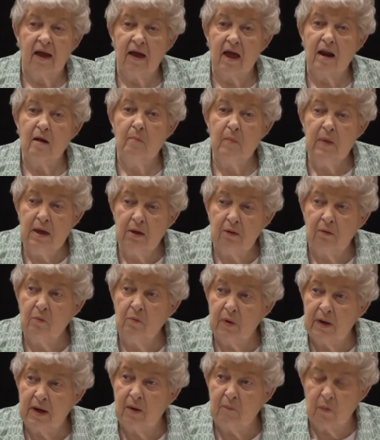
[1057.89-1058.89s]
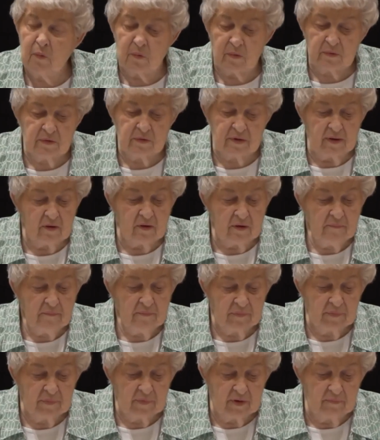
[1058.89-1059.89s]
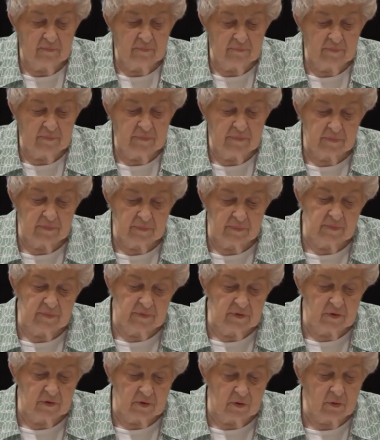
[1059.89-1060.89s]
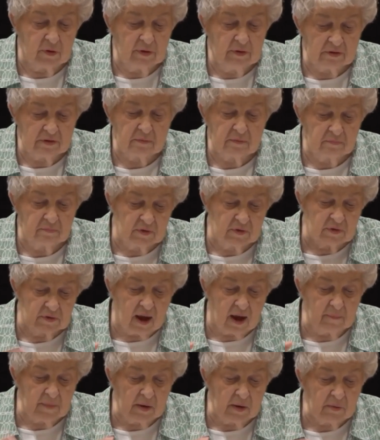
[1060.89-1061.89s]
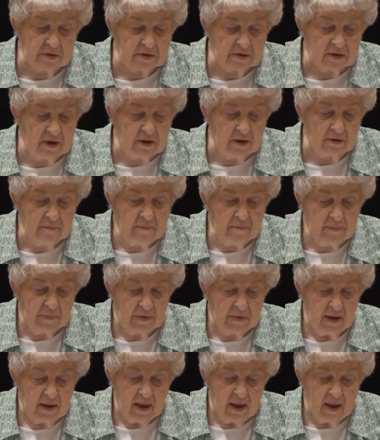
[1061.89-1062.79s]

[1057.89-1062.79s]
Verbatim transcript: I got a meal when I worked there during the time I was there.